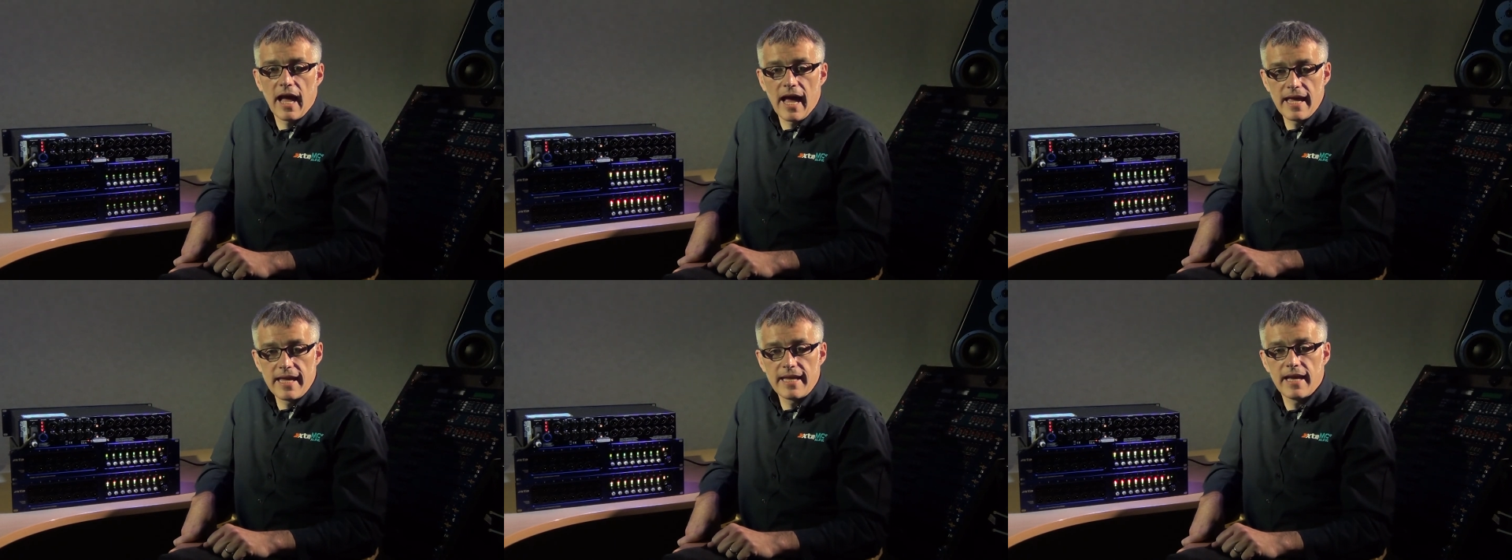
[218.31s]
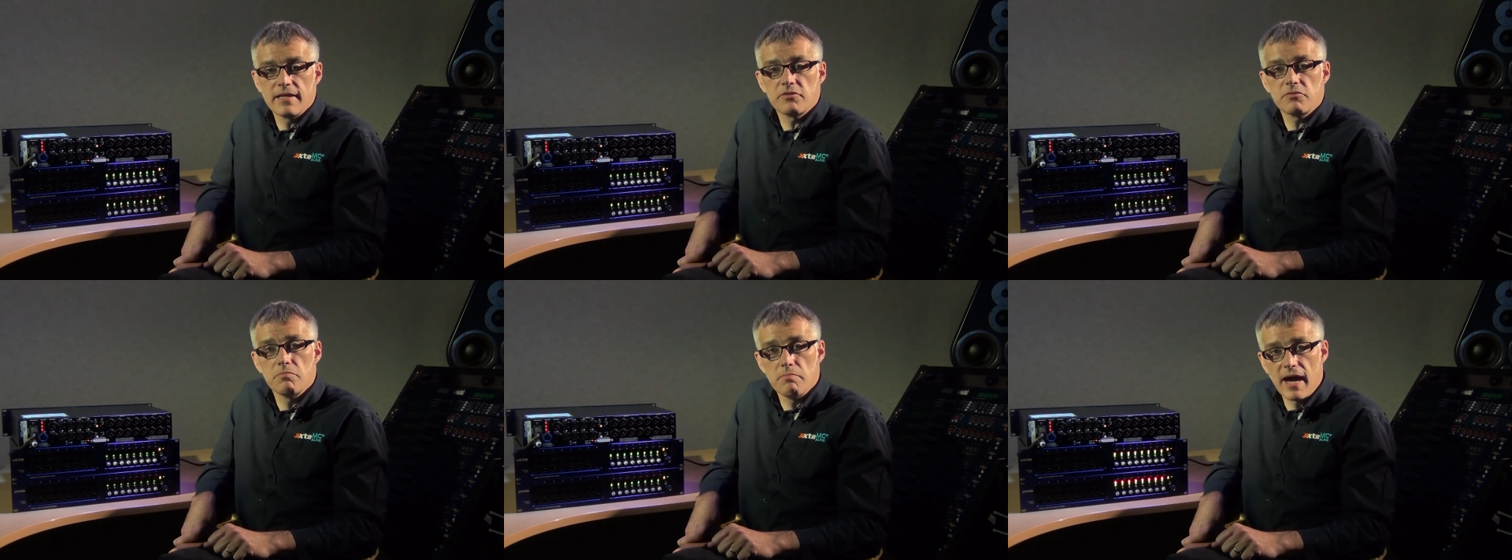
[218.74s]

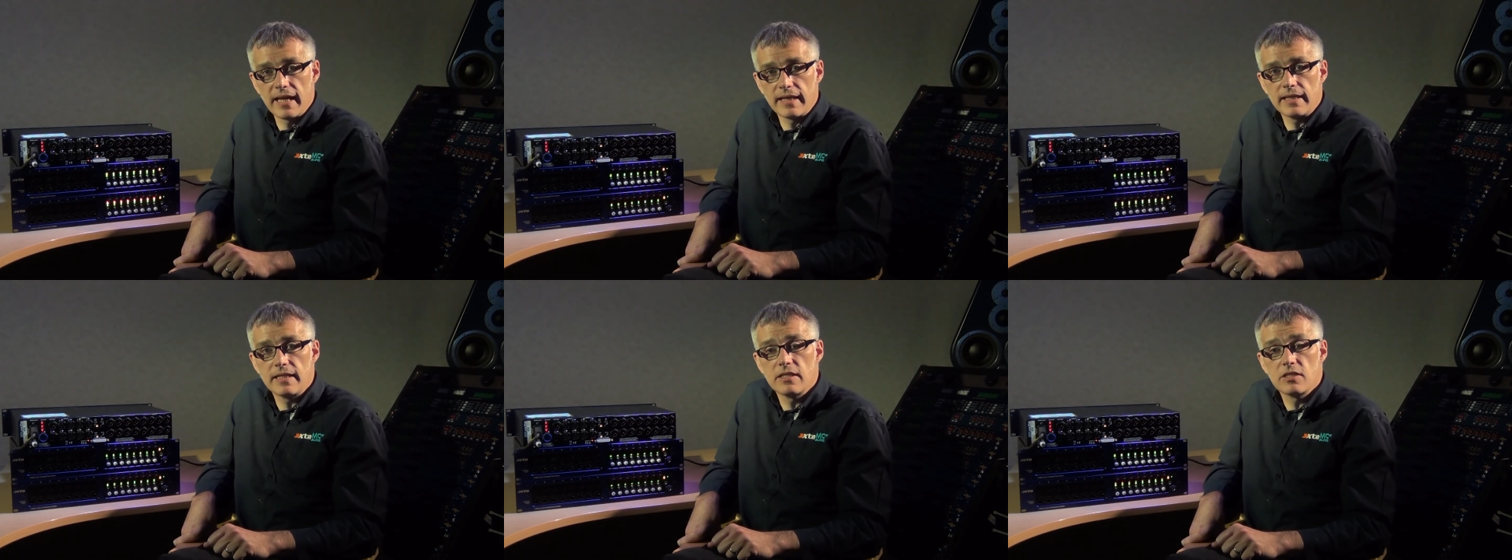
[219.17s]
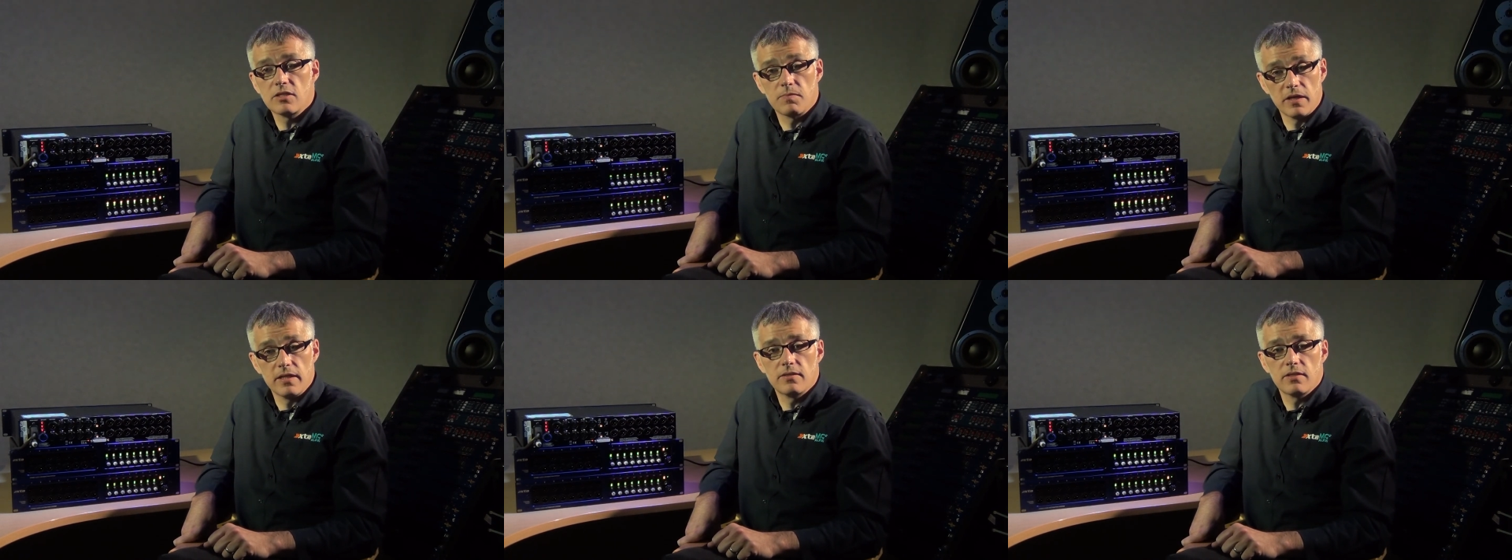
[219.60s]
AES MADI
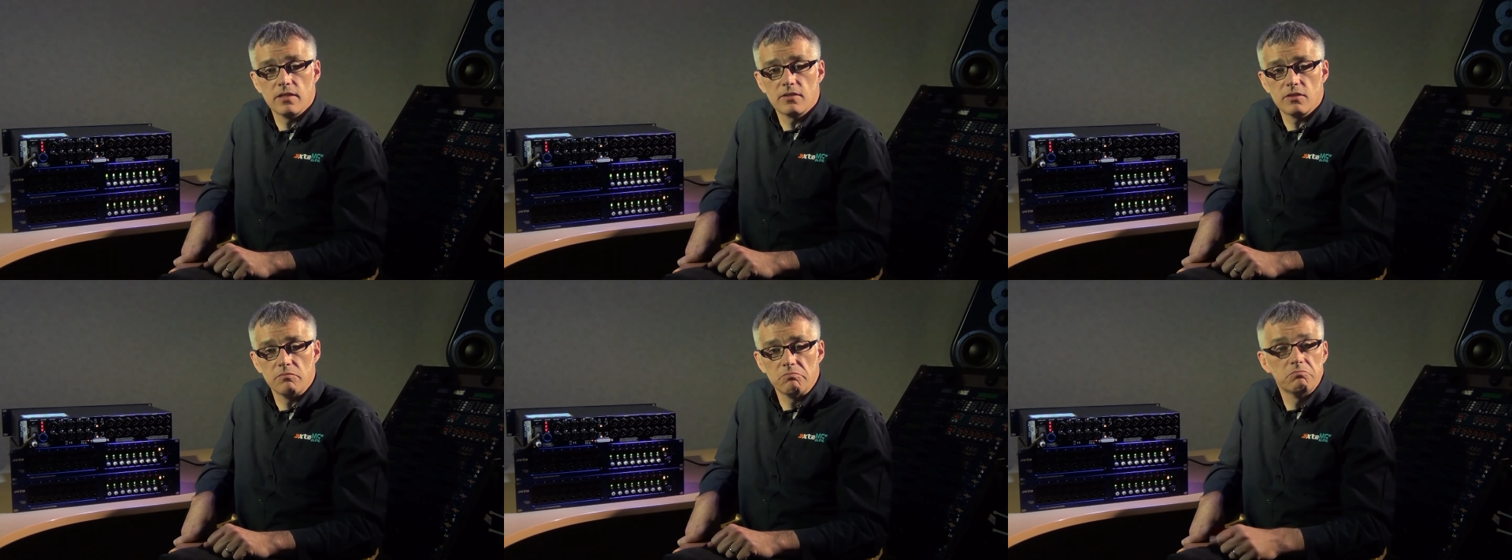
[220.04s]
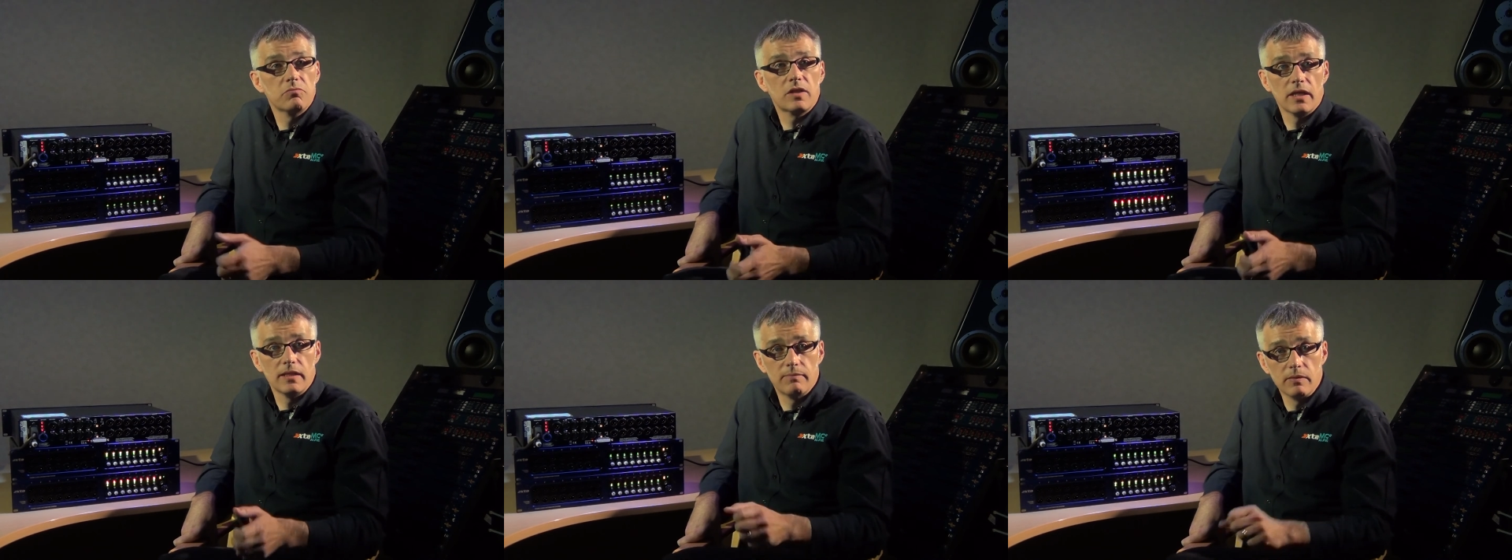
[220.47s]
split system,
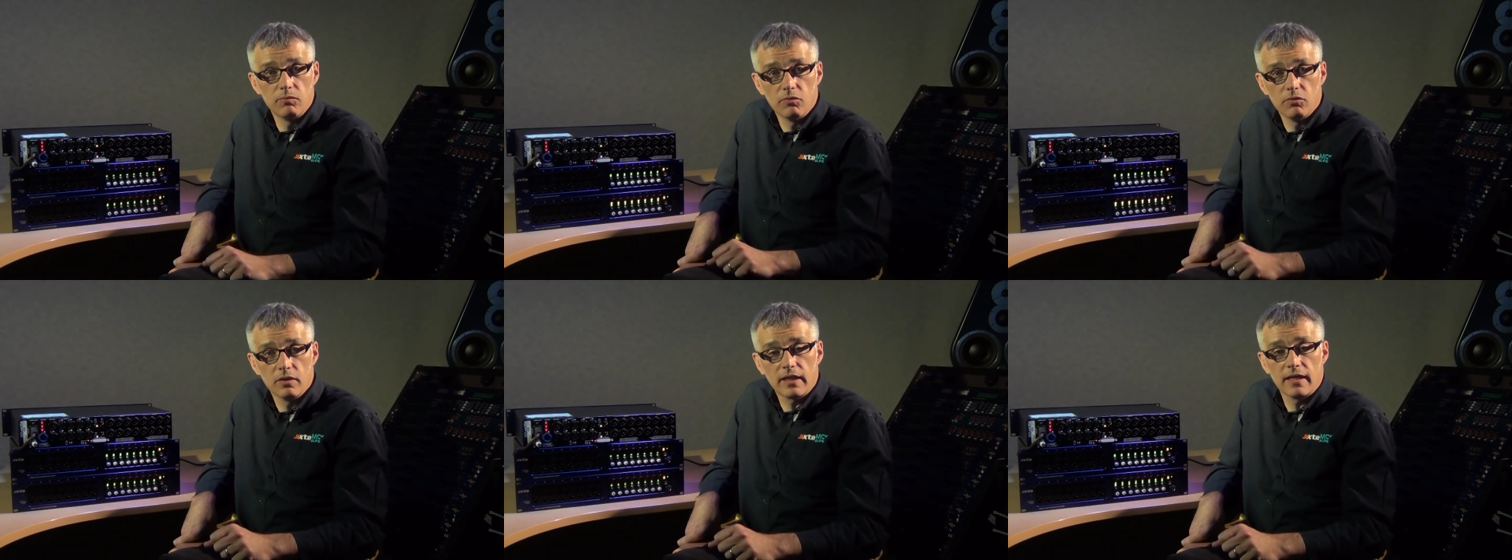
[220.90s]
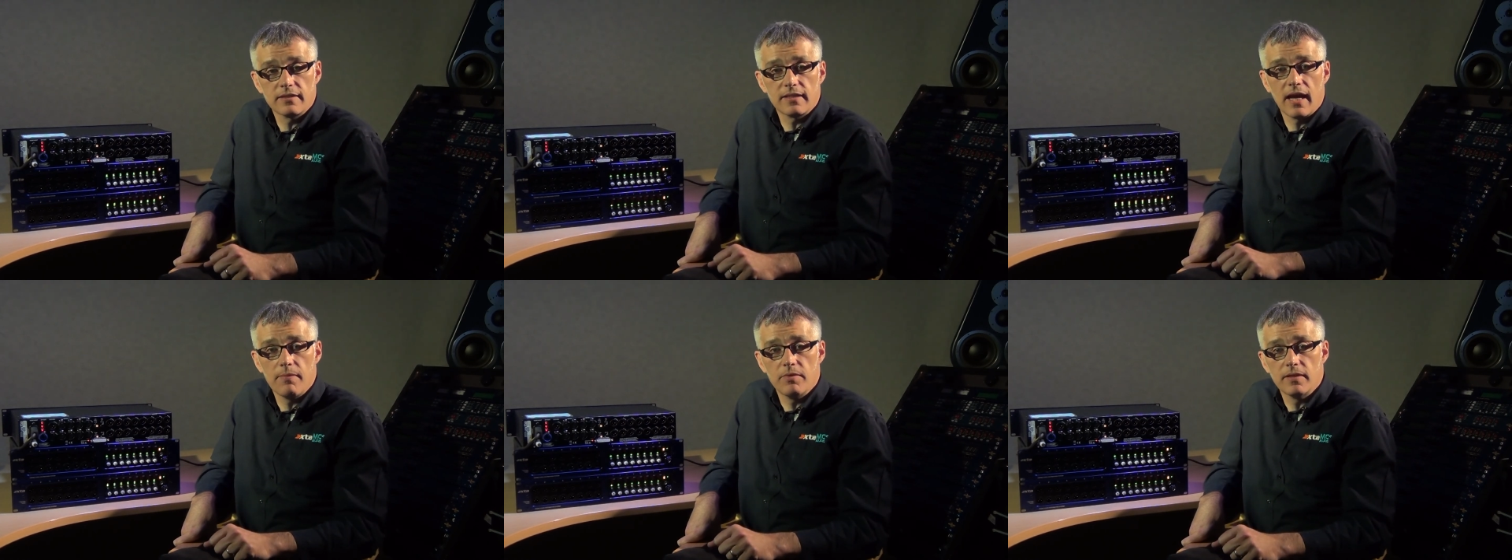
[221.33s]
keeping
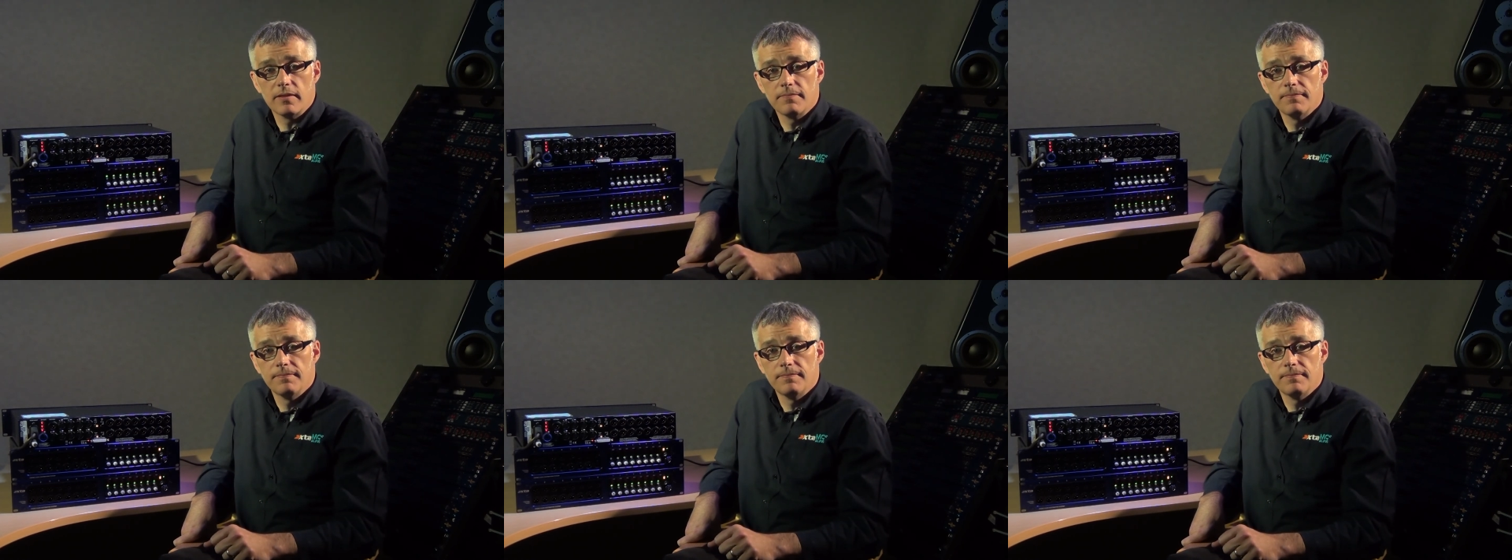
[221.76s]
broadcast happy.